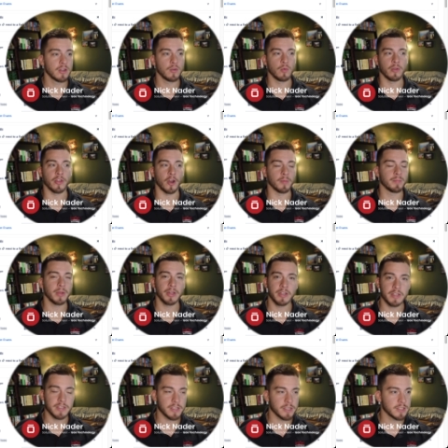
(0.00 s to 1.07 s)
with our
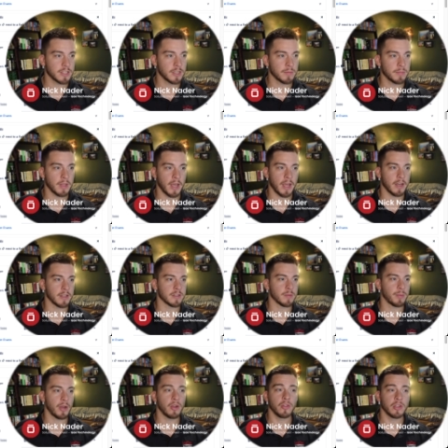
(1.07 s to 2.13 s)
billing system that is
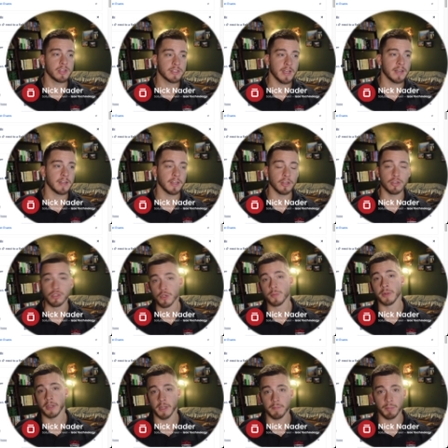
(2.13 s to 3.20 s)
apparently sending
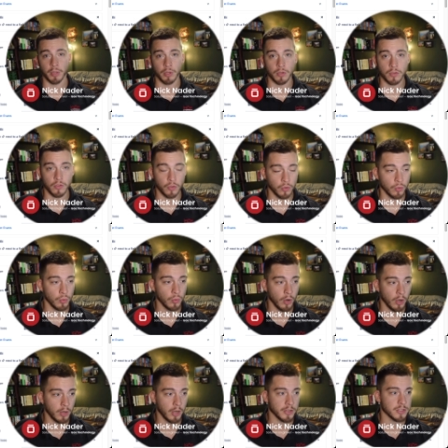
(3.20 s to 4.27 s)
duplicate bills to
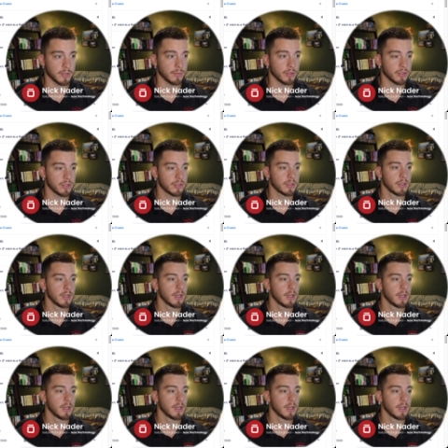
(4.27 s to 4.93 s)
our customers.